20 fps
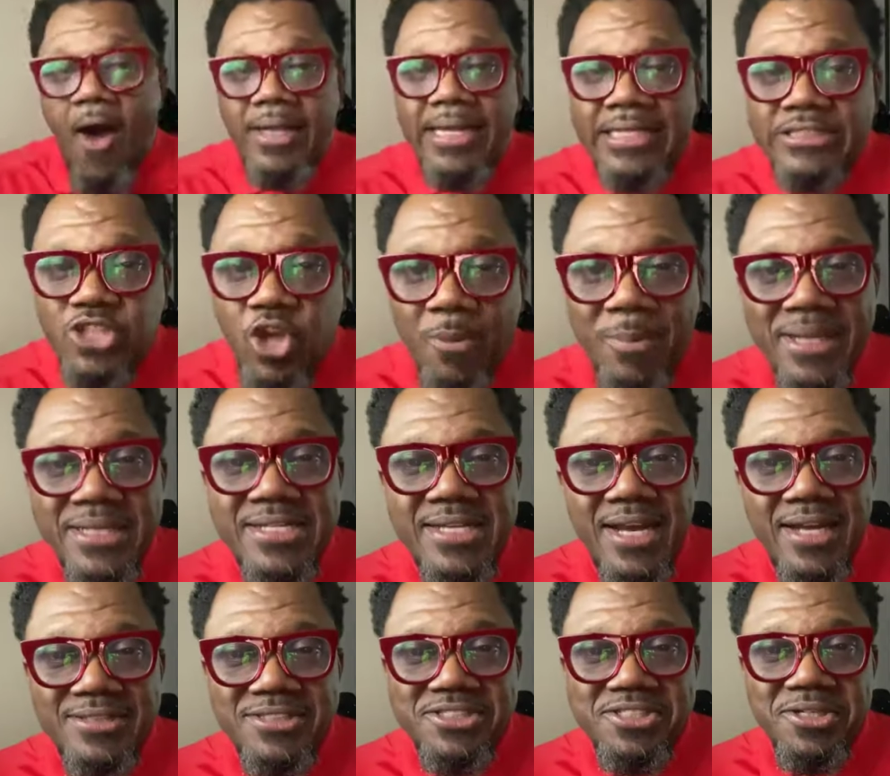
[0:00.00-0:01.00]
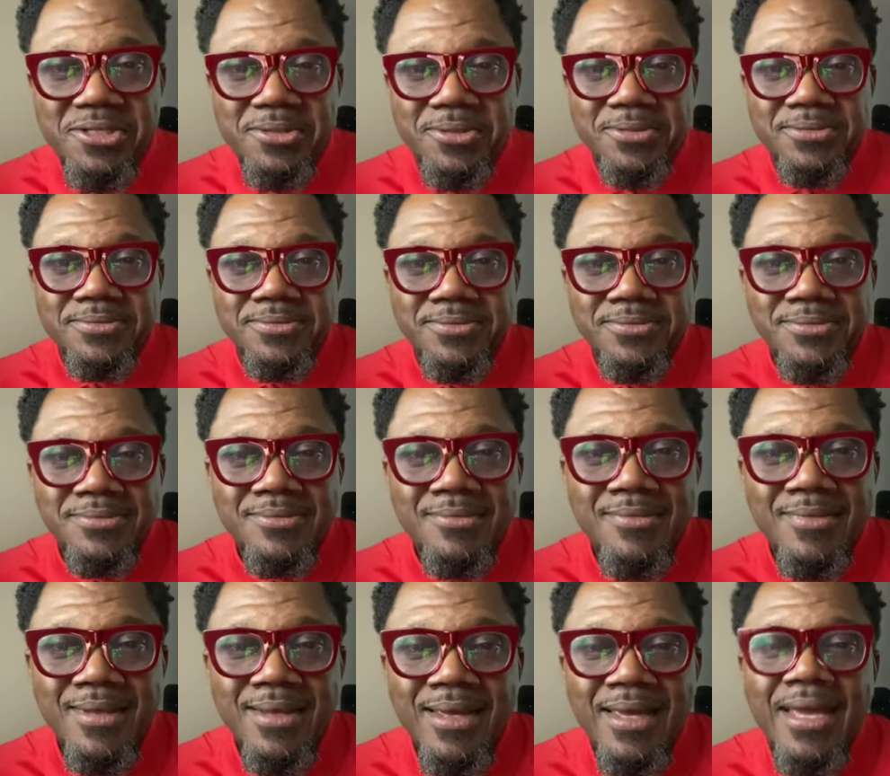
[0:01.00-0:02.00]
All that's going to be judged too.
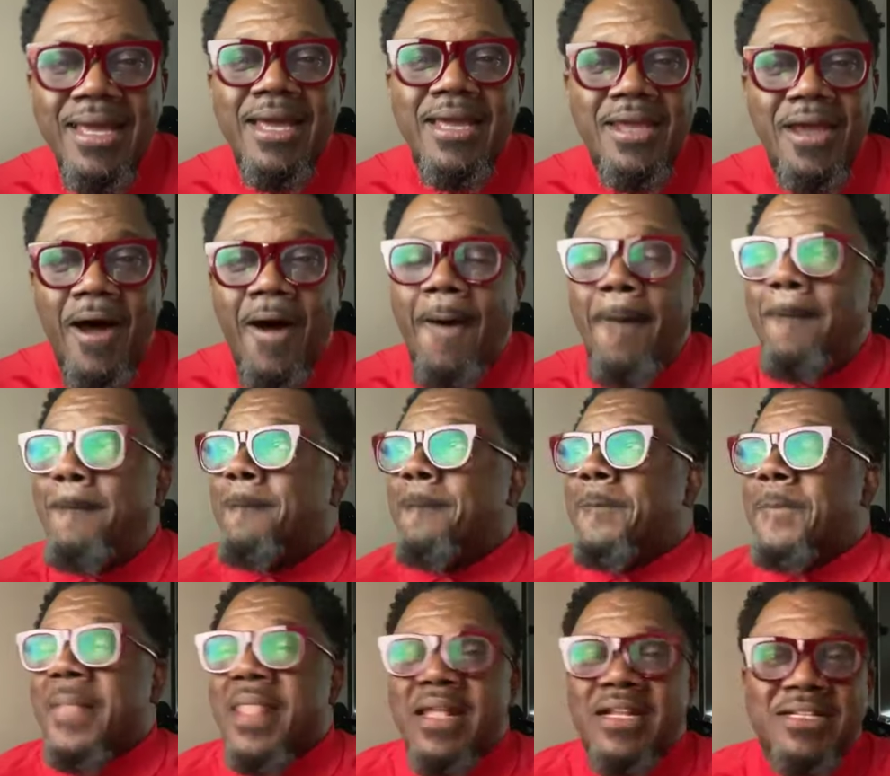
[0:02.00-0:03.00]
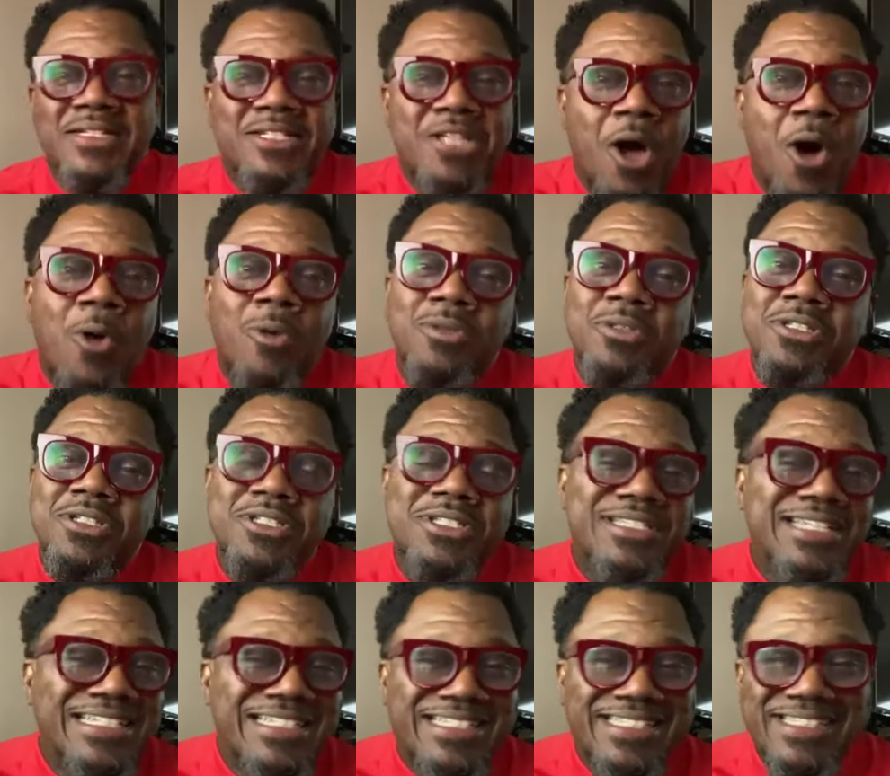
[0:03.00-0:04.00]
Y'all,
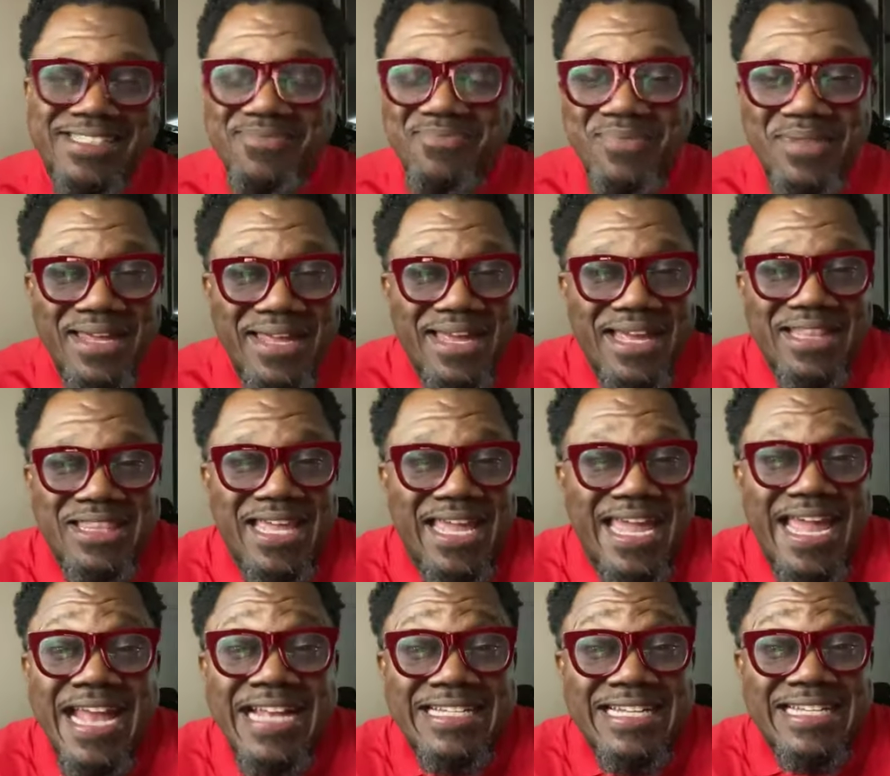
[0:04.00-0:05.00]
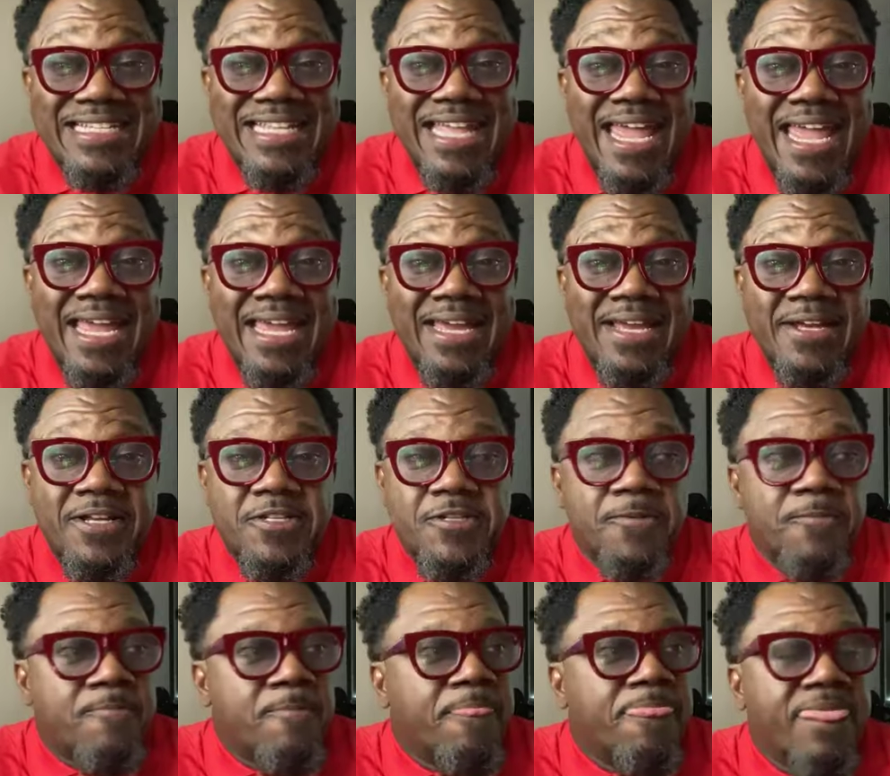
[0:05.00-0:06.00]
the easiest thing
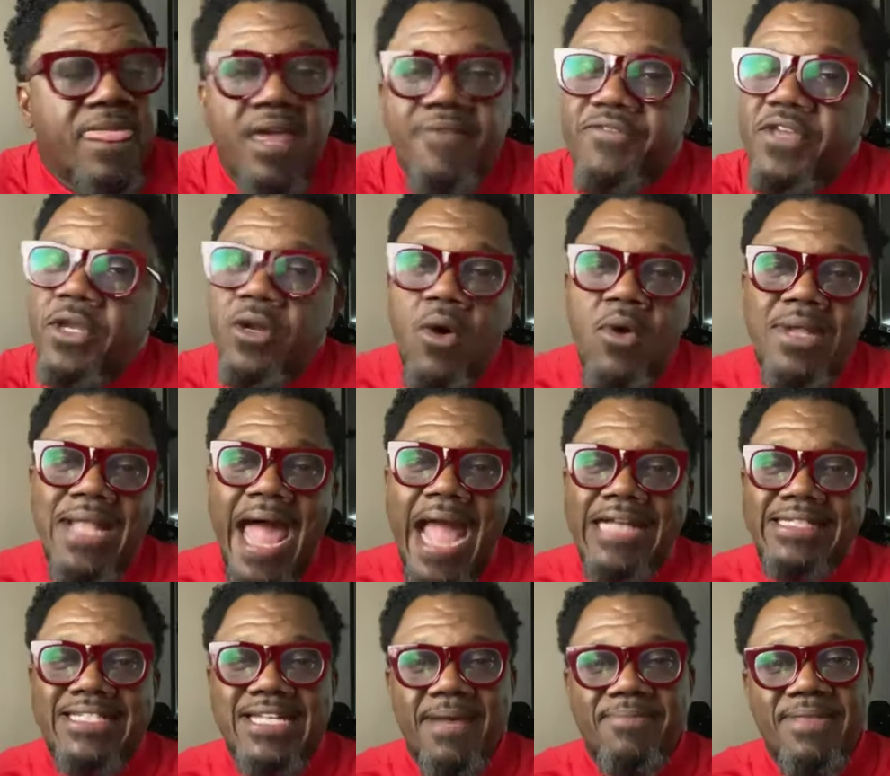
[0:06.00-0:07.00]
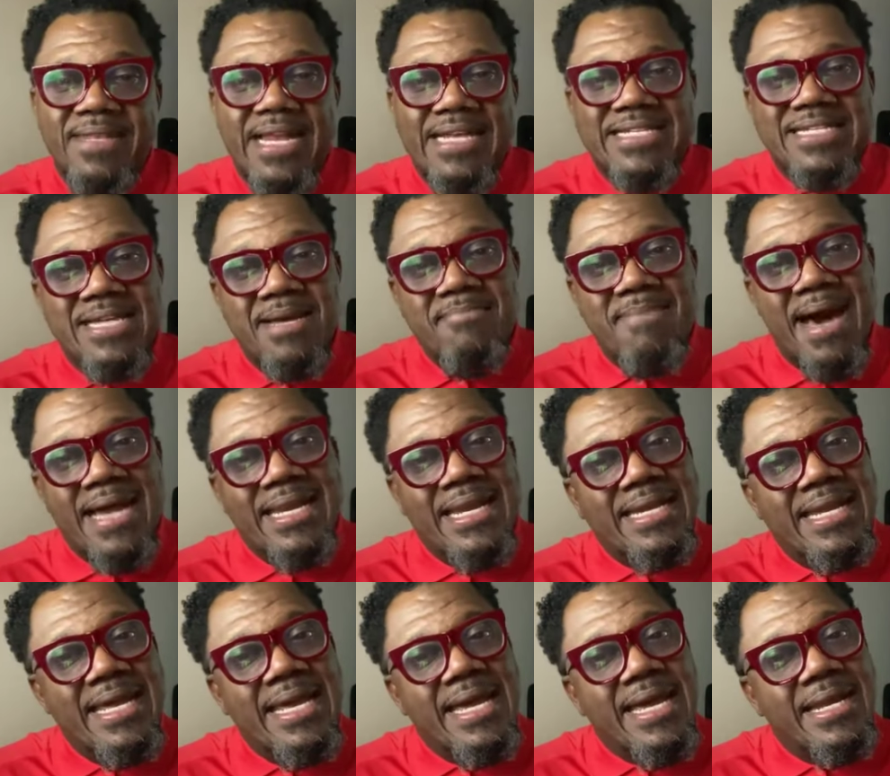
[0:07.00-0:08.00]
is, if you don't like something that
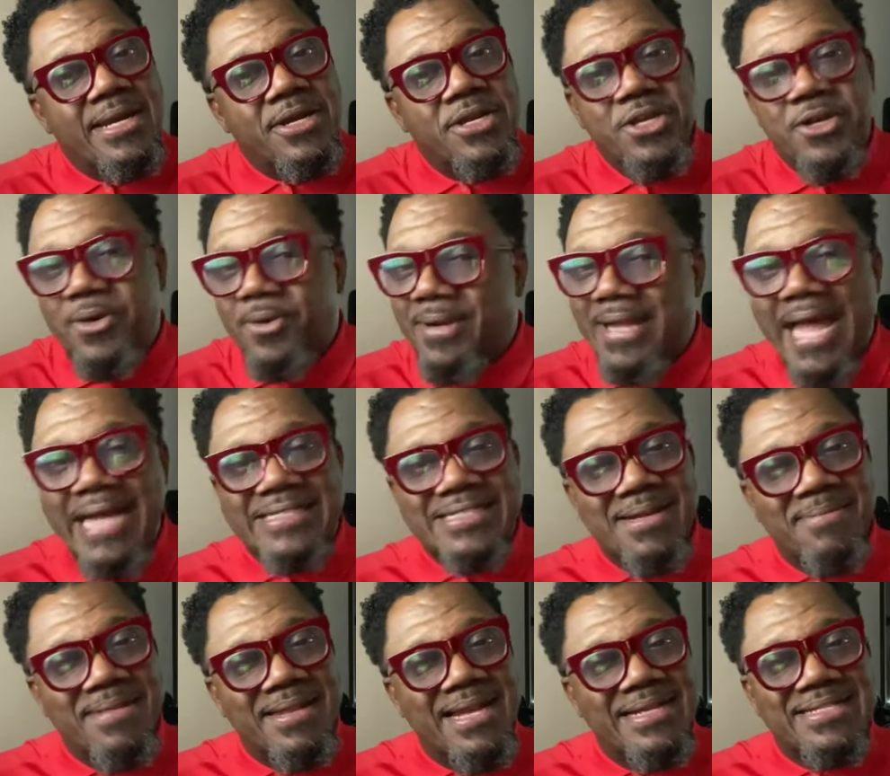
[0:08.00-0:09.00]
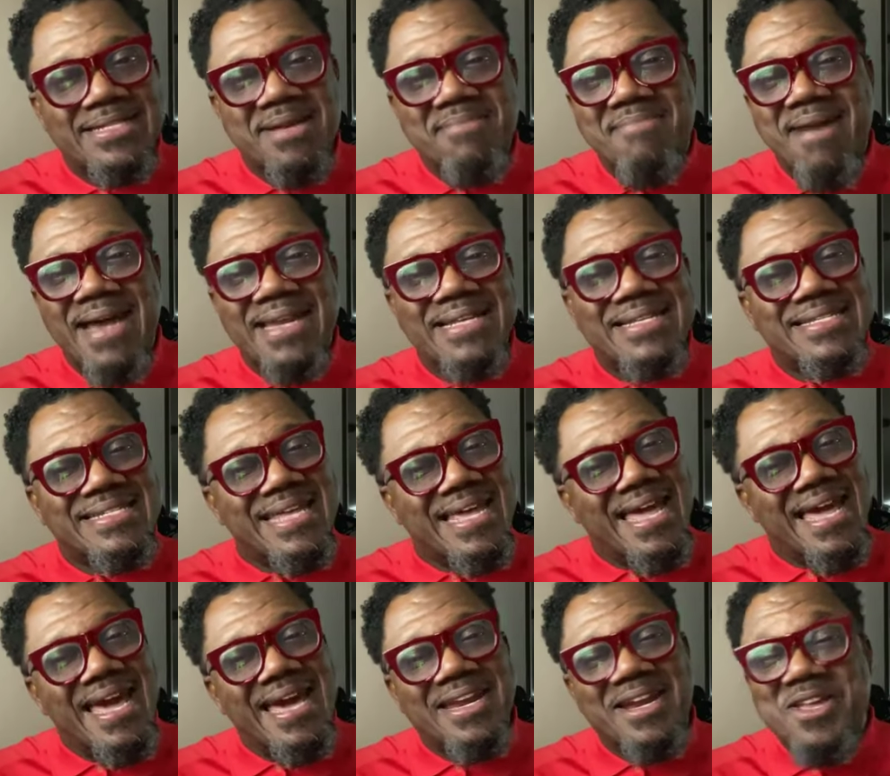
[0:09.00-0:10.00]
somebody did, or you don't like something that somebody
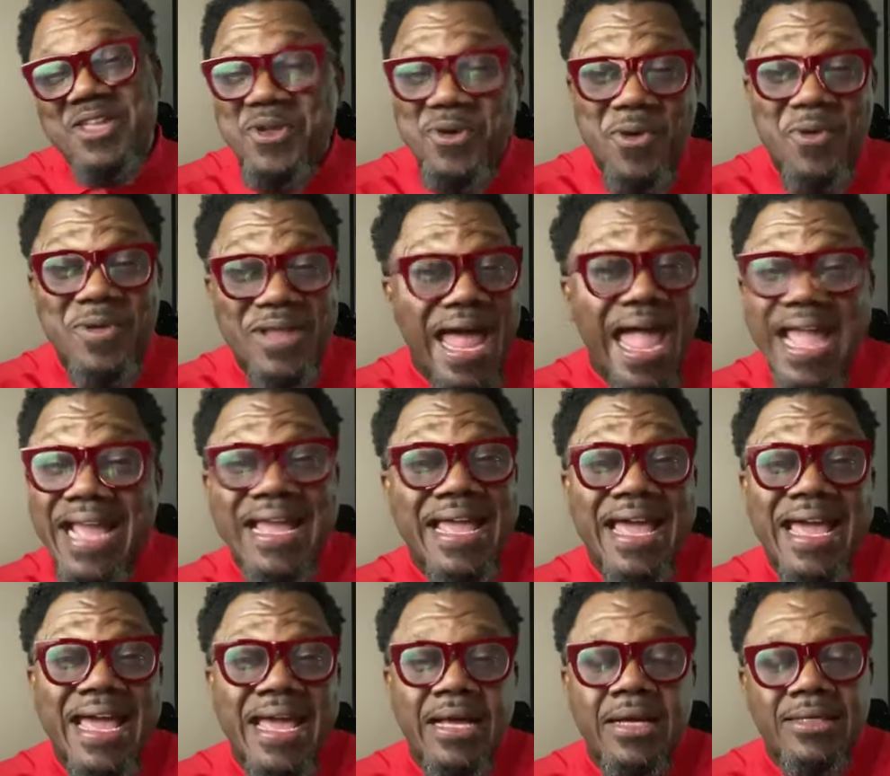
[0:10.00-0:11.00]
said, or you don't like,